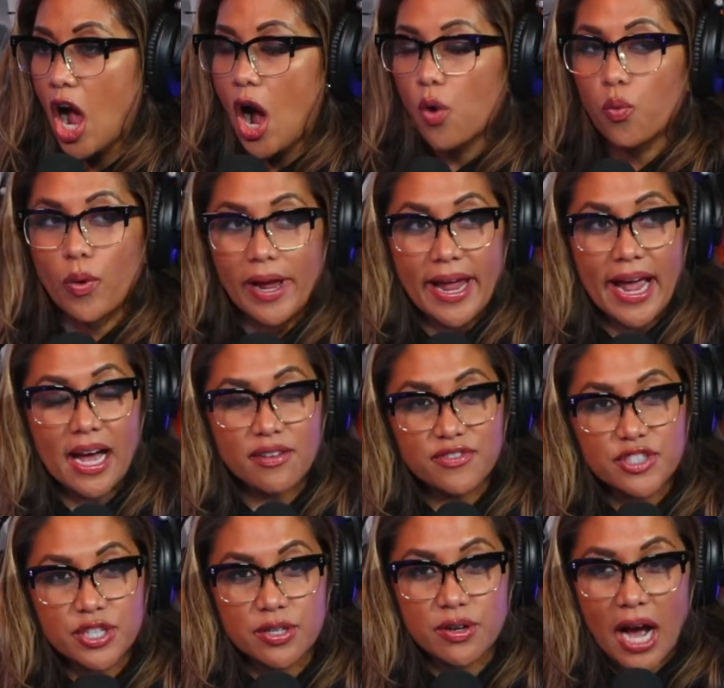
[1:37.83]

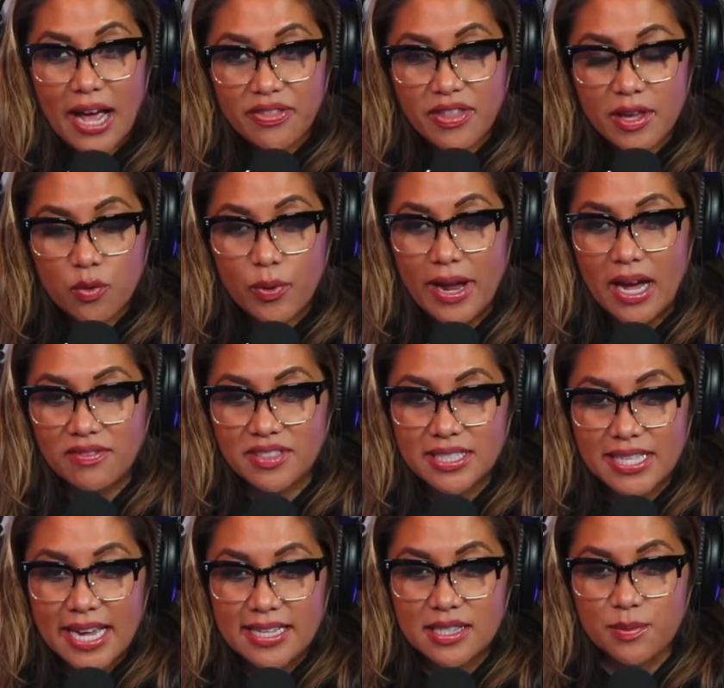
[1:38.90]
I think we have to
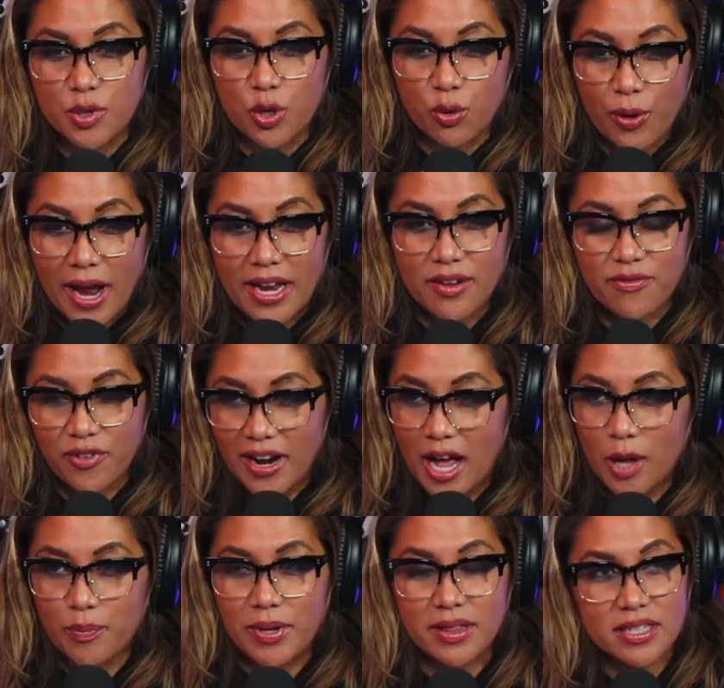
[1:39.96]
take some credit for
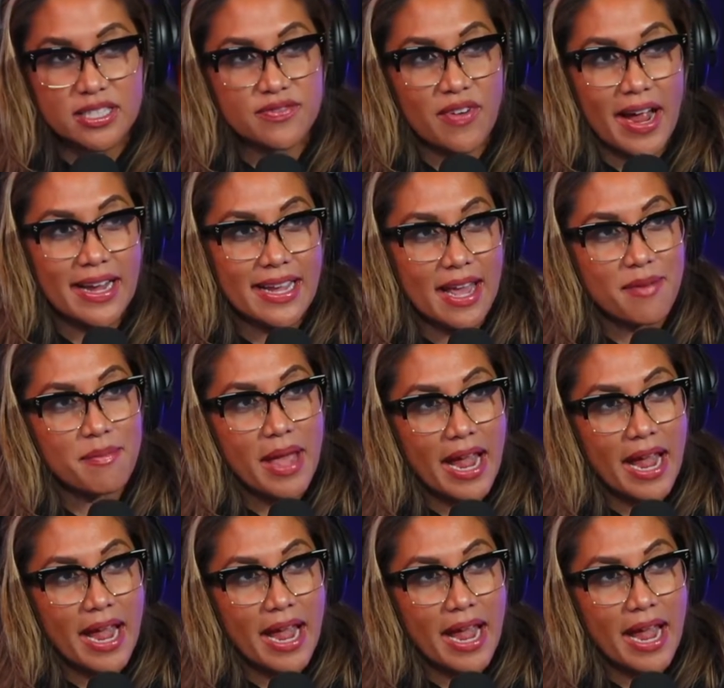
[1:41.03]
helping this fight get made.